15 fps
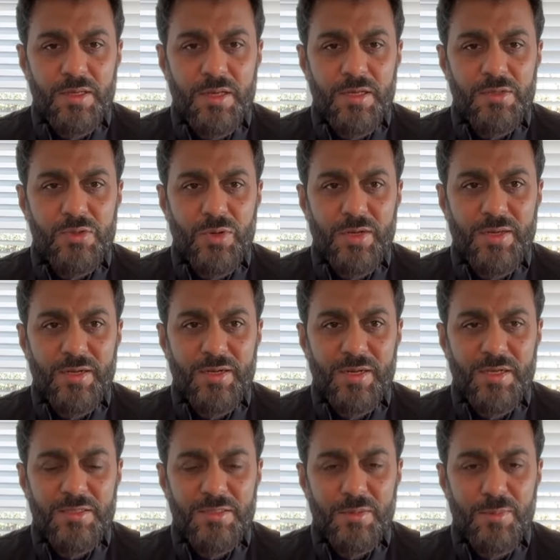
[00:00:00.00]
So I can
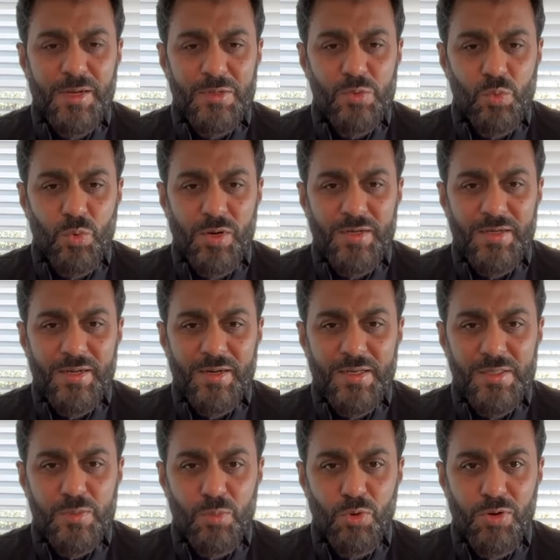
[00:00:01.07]
customize what data
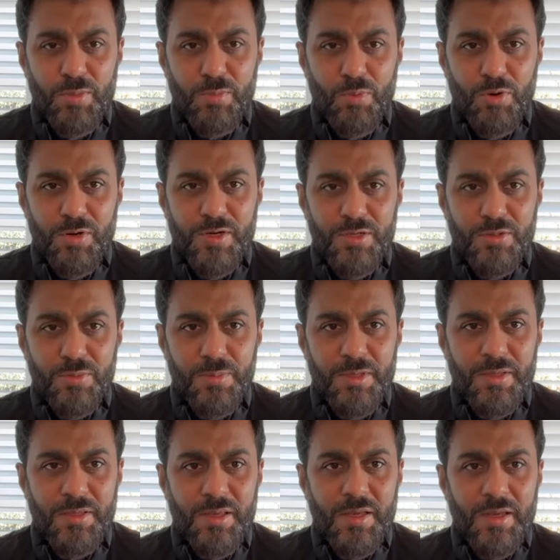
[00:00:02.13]
is more important to
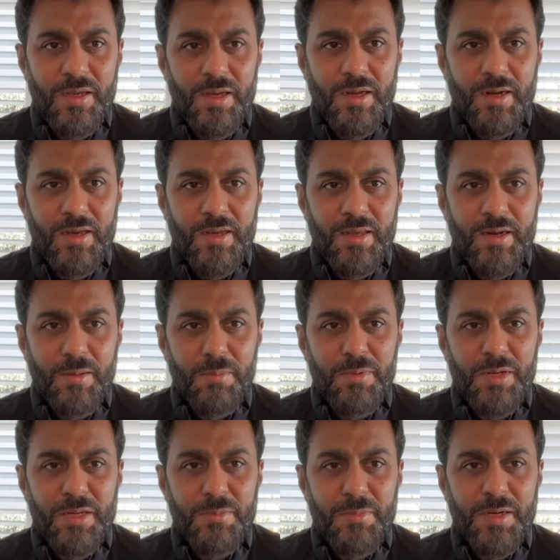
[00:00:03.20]
me, and I can
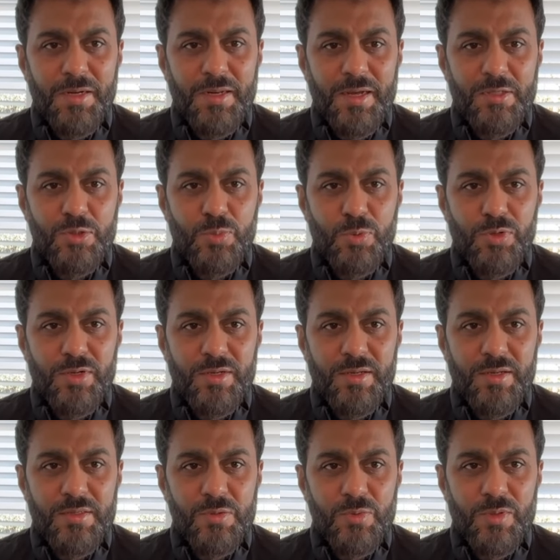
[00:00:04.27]
update my dashboard
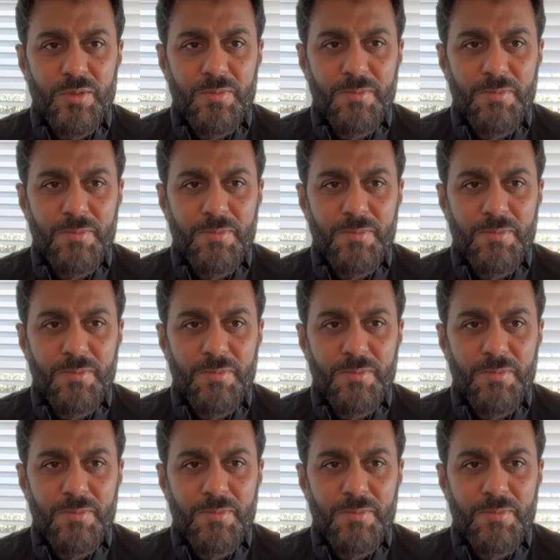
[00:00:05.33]
here as well.